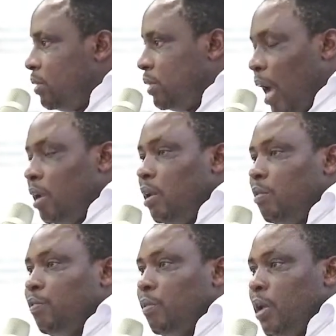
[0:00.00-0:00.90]

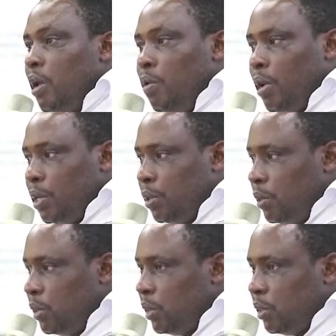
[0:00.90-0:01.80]
Starting from the
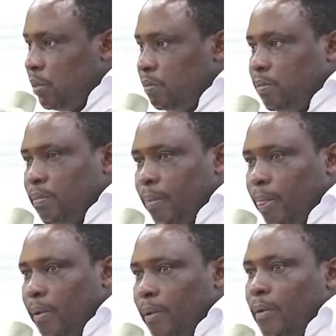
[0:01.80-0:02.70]
education system,
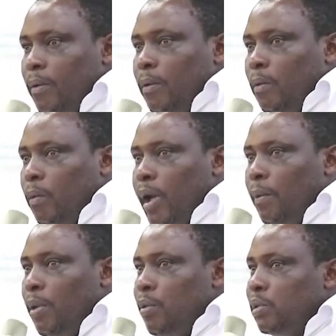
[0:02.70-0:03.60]

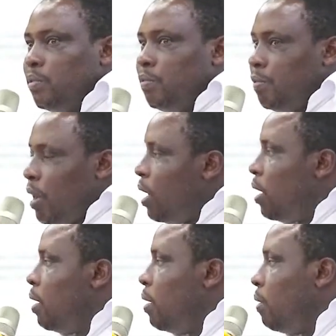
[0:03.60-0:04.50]
where we use
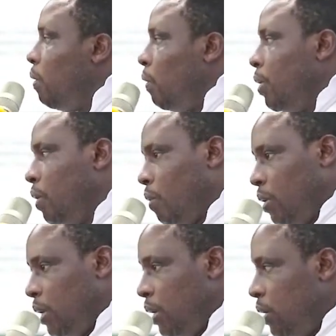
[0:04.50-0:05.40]
very old
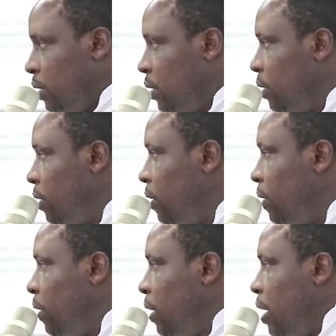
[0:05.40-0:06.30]
content,
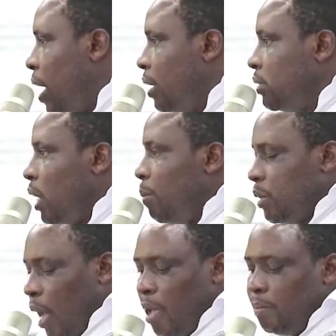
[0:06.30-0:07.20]
and
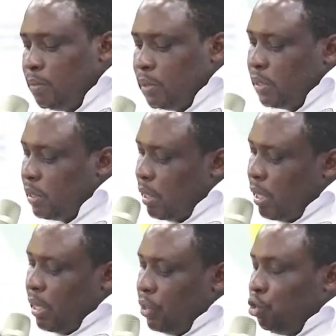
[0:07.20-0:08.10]
sometimes
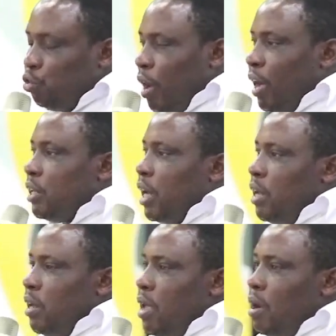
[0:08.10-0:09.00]

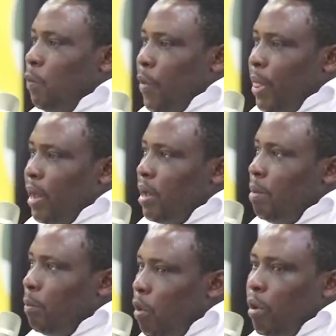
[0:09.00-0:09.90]
structured in a way that
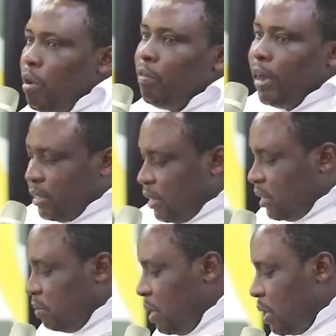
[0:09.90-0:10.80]
the mode of
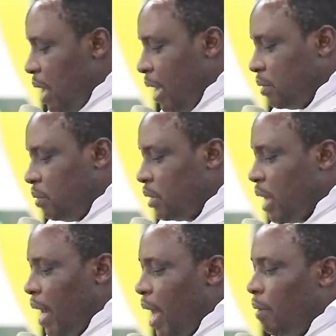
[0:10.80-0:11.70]
assessment does not
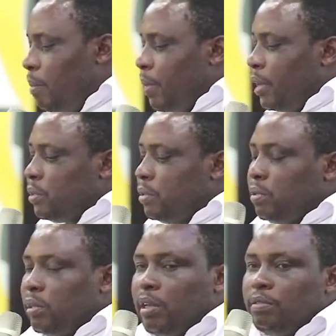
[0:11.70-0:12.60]
allow a person
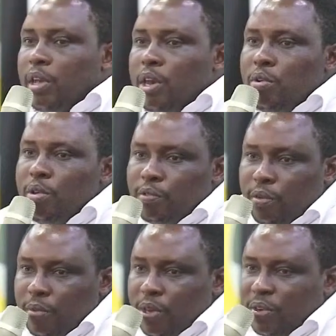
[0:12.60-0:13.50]
to give a new
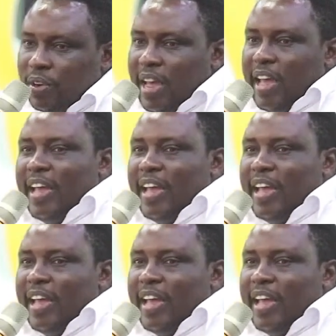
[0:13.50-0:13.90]
information.